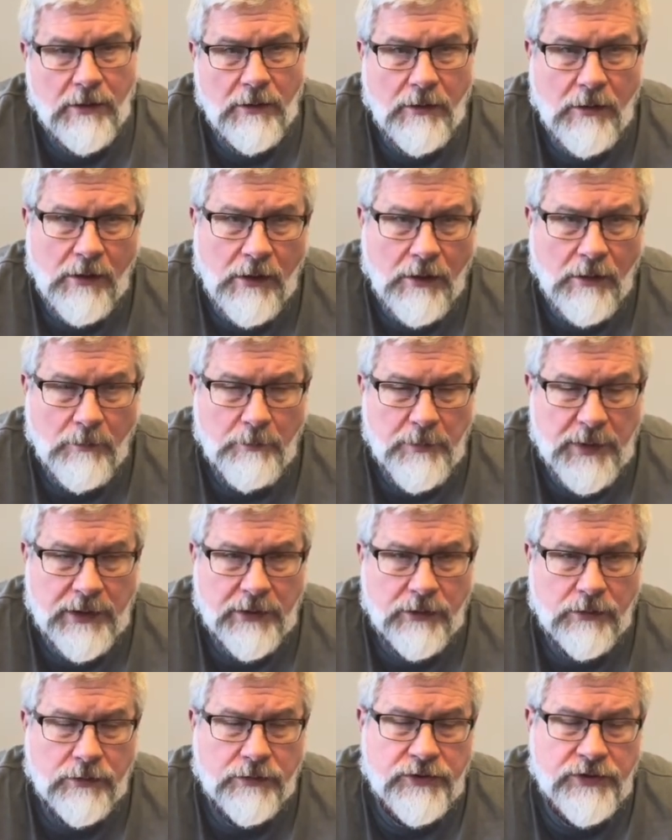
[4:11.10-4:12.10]

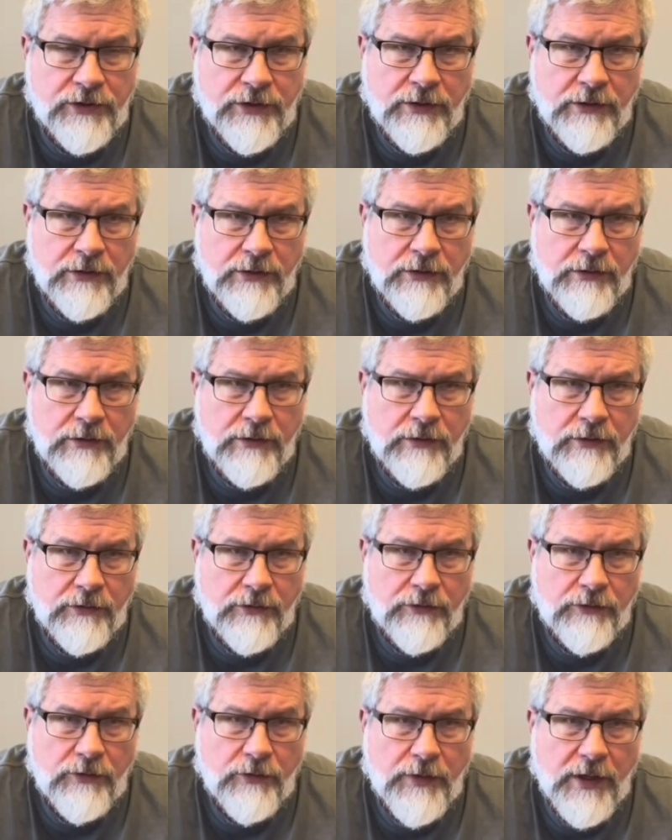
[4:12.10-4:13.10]
meals,
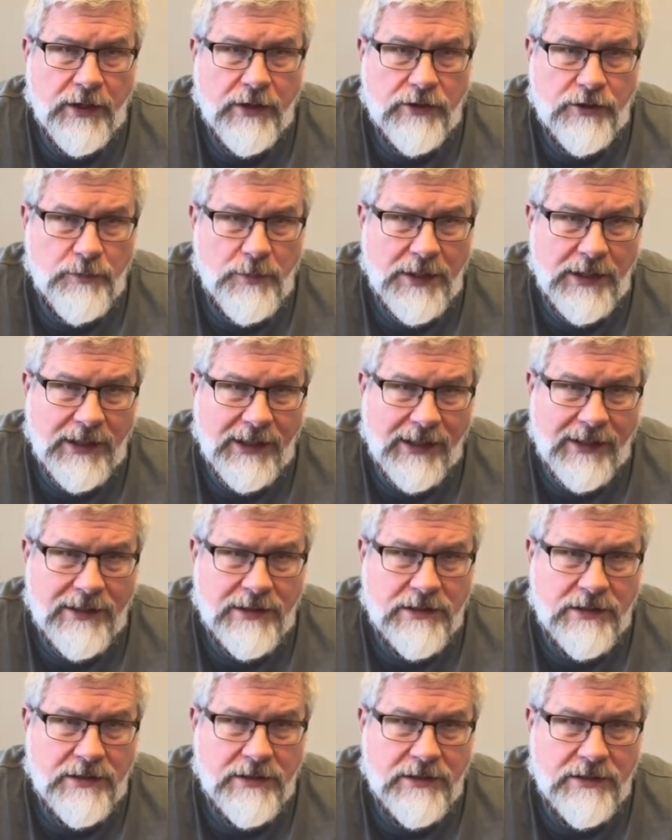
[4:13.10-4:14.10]
you get as many
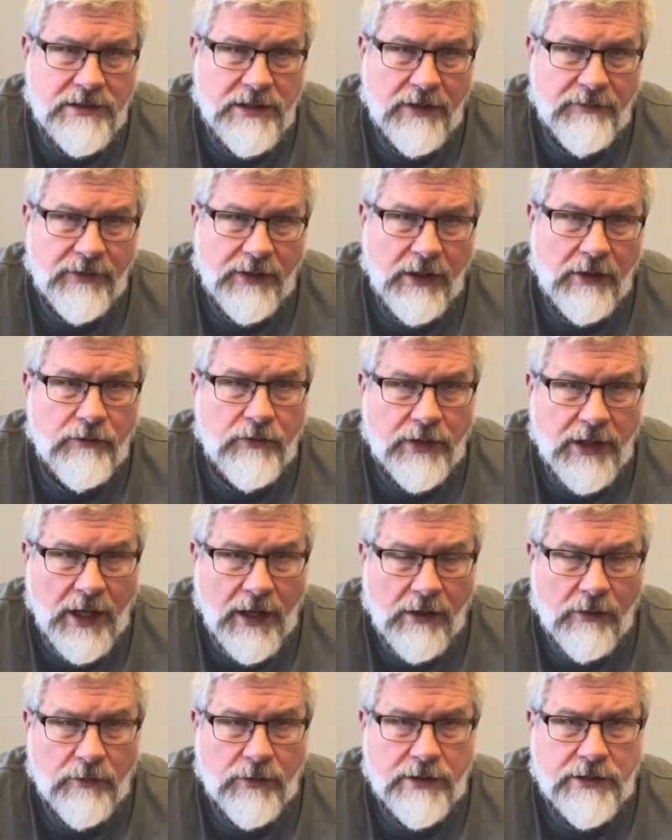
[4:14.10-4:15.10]
as 700
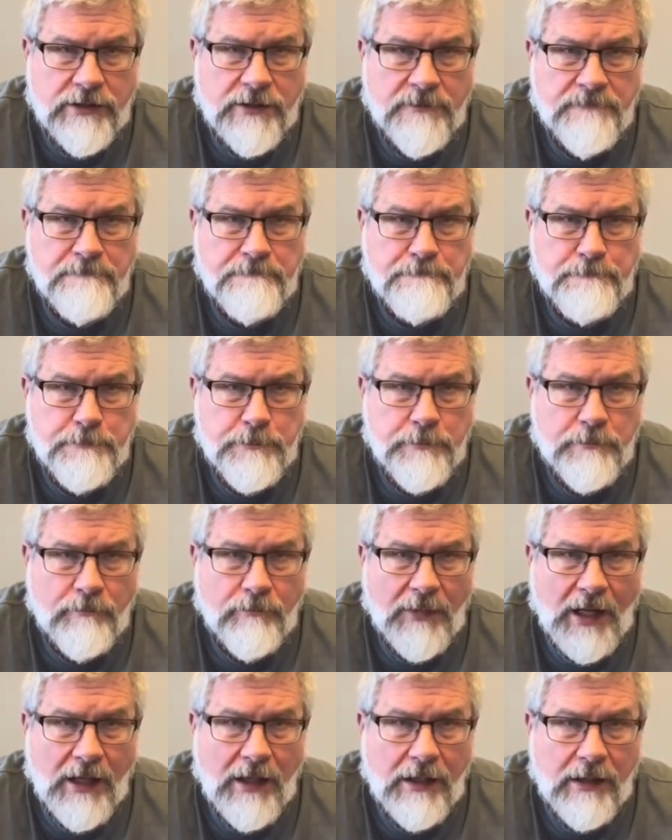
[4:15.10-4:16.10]
calories,
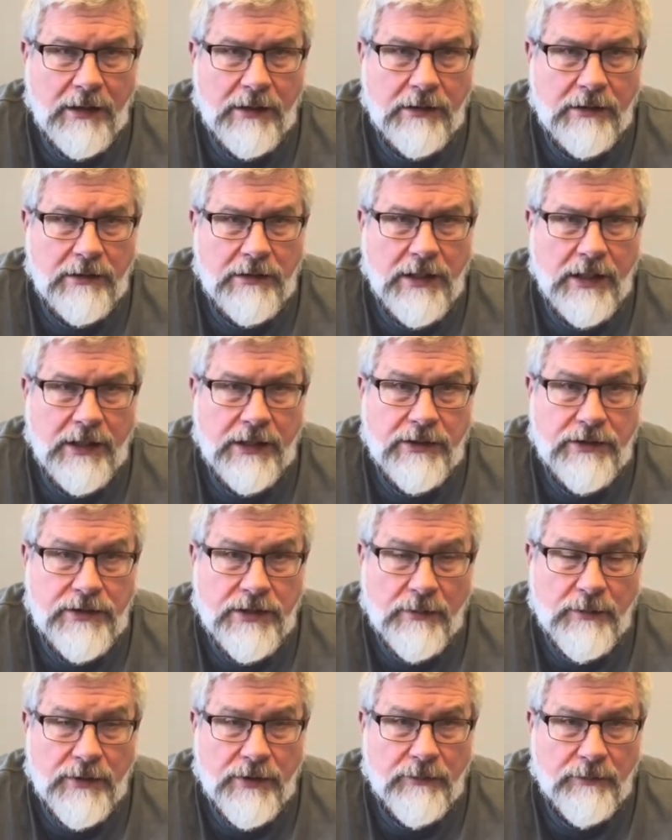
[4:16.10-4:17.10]
and in
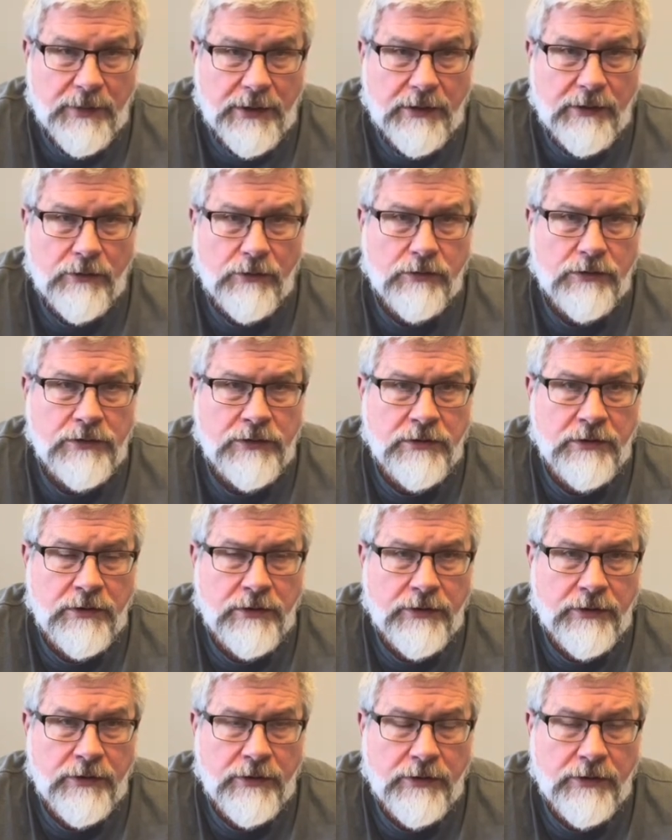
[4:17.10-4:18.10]
some of the meals,
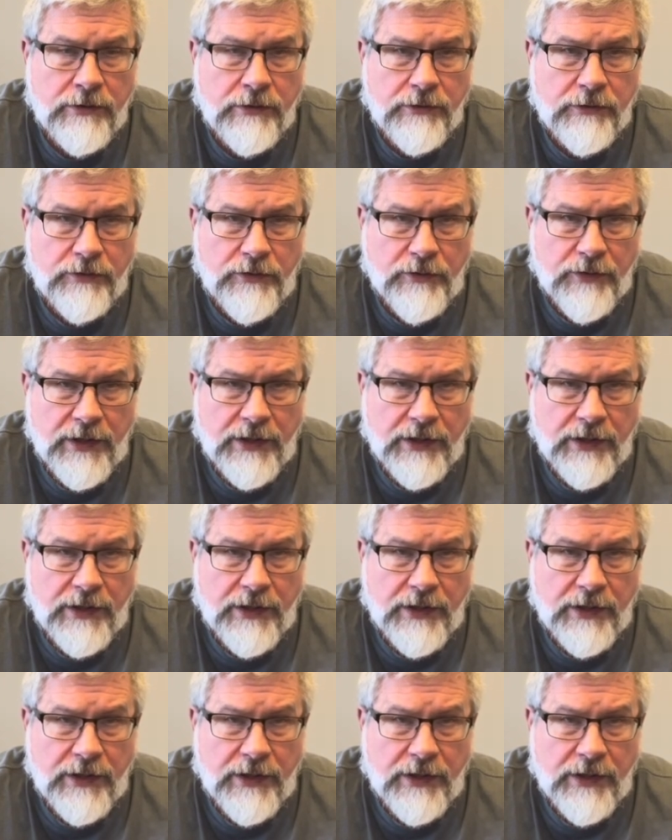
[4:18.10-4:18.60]
you